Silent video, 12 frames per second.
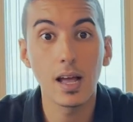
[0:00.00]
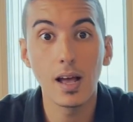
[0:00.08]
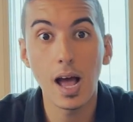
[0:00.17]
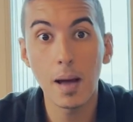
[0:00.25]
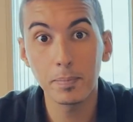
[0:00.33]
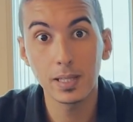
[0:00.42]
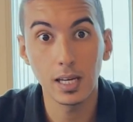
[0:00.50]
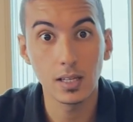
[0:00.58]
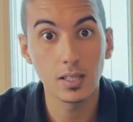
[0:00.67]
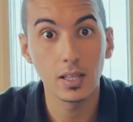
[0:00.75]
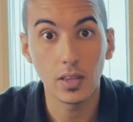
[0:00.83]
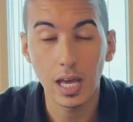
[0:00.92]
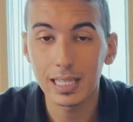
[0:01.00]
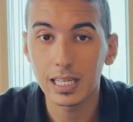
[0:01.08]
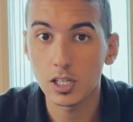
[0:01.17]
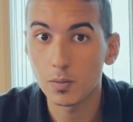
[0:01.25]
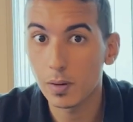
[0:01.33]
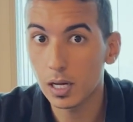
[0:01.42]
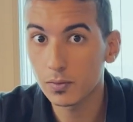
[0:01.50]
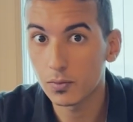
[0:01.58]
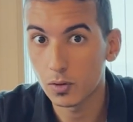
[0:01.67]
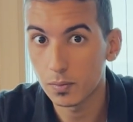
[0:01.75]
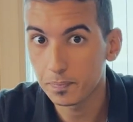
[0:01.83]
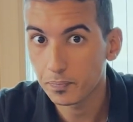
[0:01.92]
updates in the Adcash platform
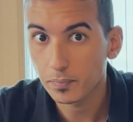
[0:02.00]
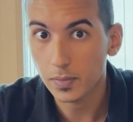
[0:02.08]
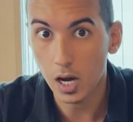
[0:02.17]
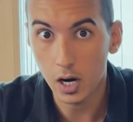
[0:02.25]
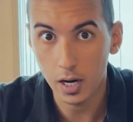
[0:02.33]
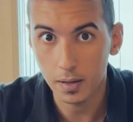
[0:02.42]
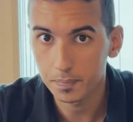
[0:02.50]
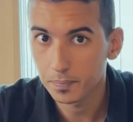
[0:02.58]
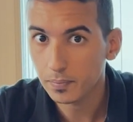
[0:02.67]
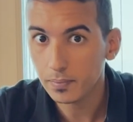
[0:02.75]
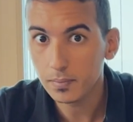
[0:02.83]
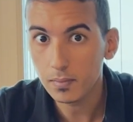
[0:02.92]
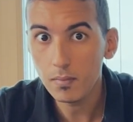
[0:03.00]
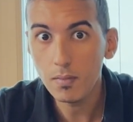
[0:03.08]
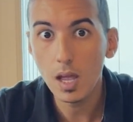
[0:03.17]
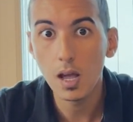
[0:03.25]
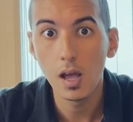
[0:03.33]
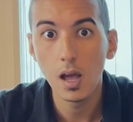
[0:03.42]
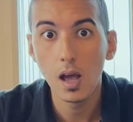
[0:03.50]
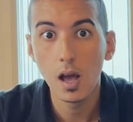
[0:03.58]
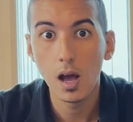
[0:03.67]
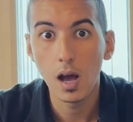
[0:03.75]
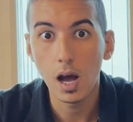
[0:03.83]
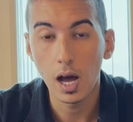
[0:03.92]
are
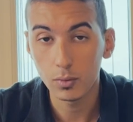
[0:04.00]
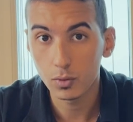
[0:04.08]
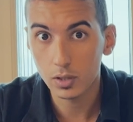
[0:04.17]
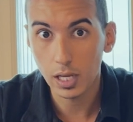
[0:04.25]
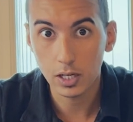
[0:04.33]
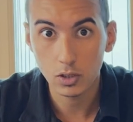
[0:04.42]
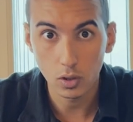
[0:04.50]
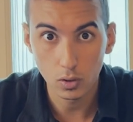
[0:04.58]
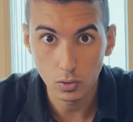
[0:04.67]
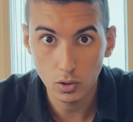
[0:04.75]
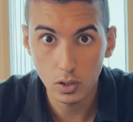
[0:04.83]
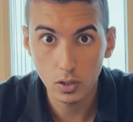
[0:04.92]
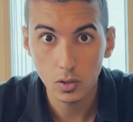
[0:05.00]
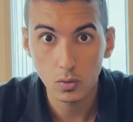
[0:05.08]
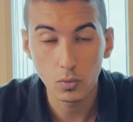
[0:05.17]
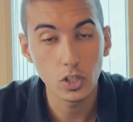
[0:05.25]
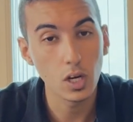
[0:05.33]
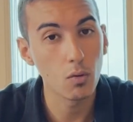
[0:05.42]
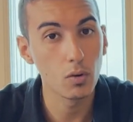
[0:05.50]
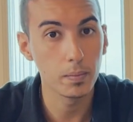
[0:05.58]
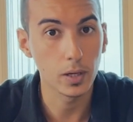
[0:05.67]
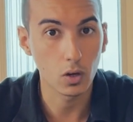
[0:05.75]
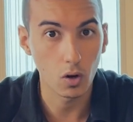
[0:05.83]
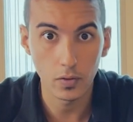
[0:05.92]
auto tag solution, which I will be
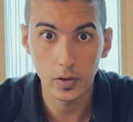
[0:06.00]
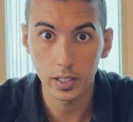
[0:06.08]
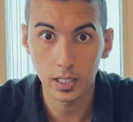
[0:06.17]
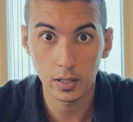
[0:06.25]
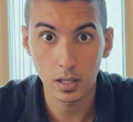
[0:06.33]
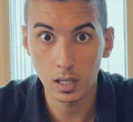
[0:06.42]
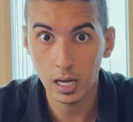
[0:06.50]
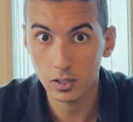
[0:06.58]
covering in the next